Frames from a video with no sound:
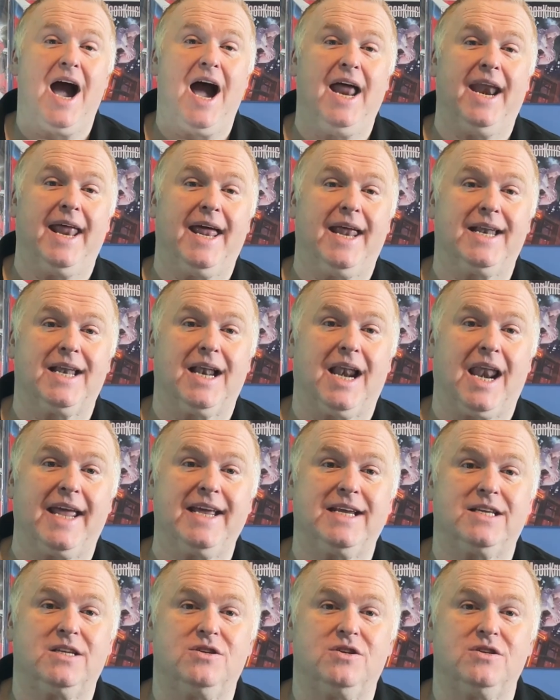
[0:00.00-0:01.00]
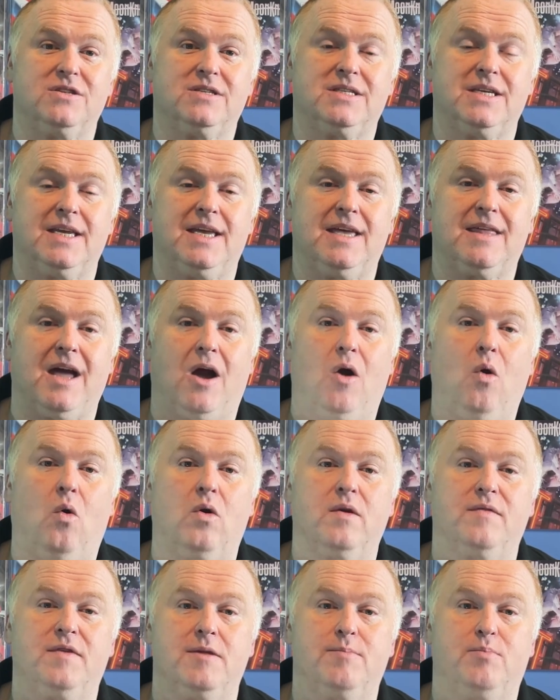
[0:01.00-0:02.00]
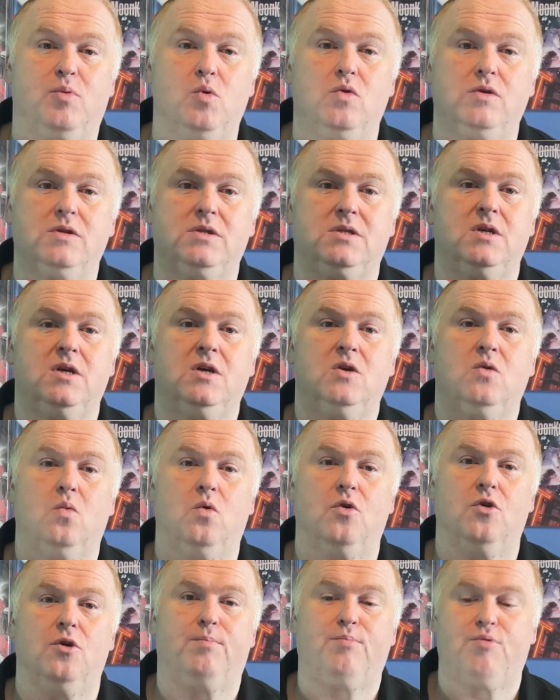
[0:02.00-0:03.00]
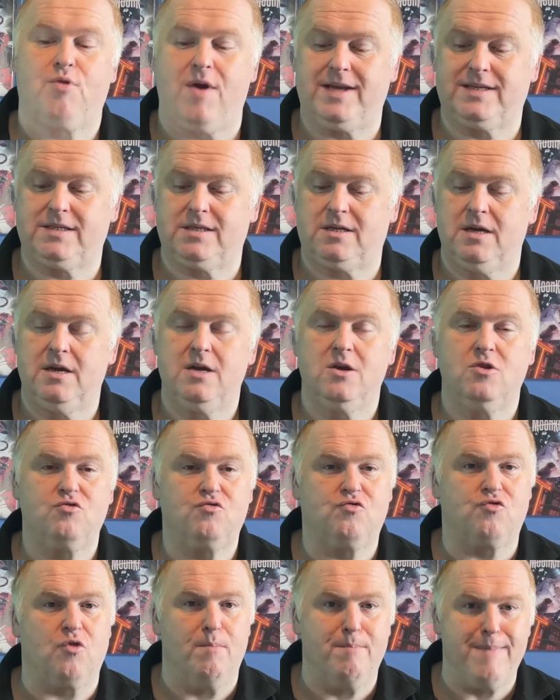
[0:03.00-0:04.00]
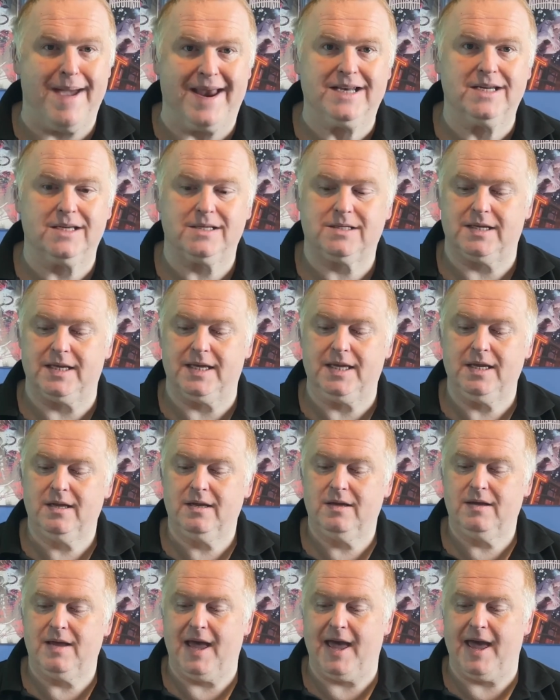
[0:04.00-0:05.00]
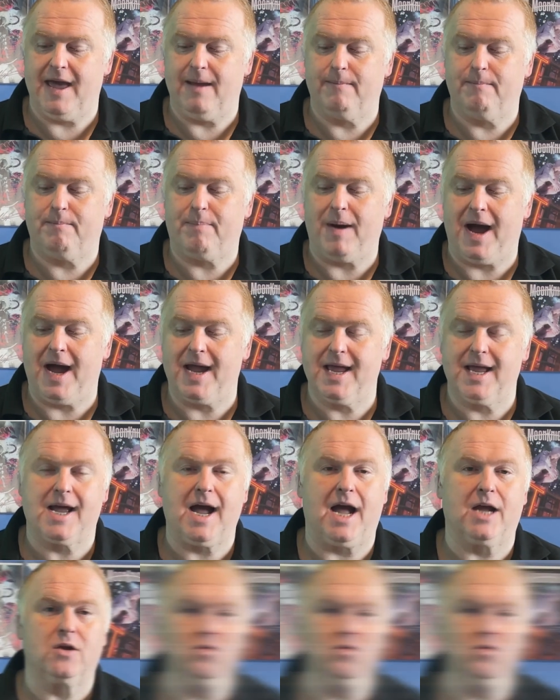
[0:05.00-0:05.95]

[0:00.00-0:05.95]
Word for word: And I'd like to just say that all of these books were pressed tremendously um, by a guy